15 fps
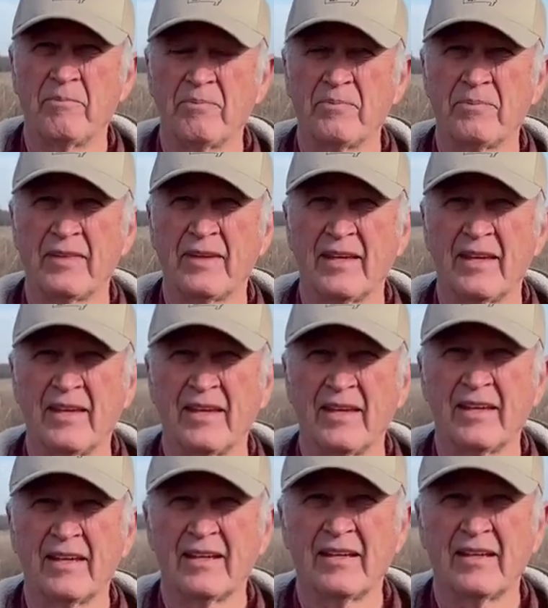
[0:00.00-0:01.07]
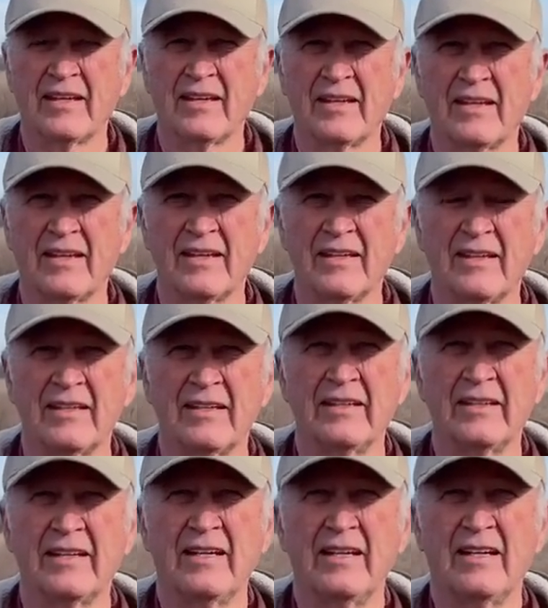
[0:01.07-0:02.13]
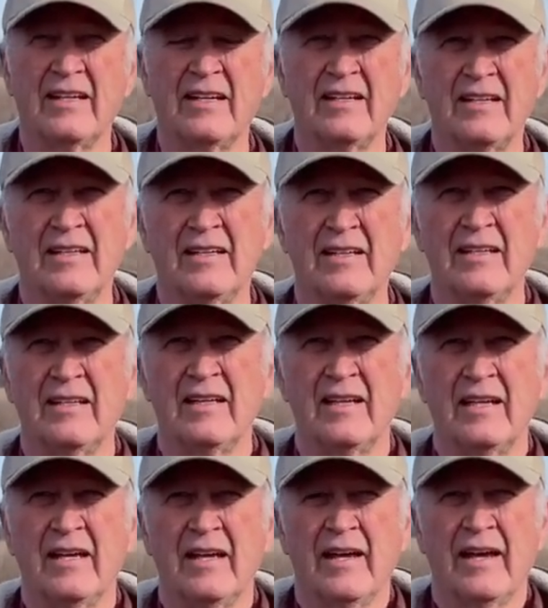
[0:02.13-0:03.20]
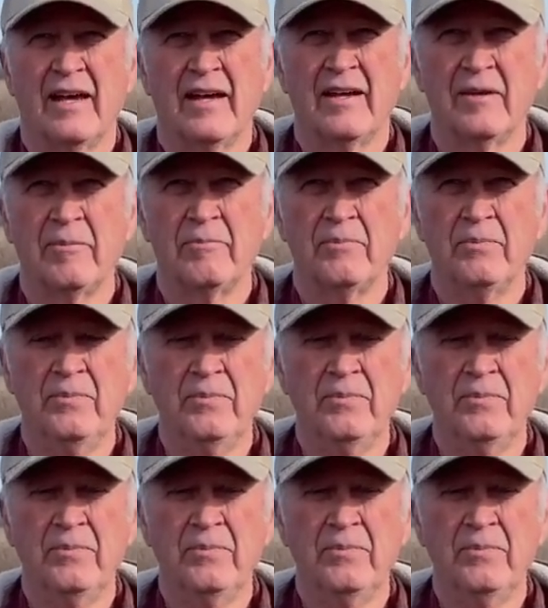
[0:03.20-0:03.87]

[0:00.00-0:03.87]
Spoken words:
to be going out? Just the different types? How many different species were a part of that seed?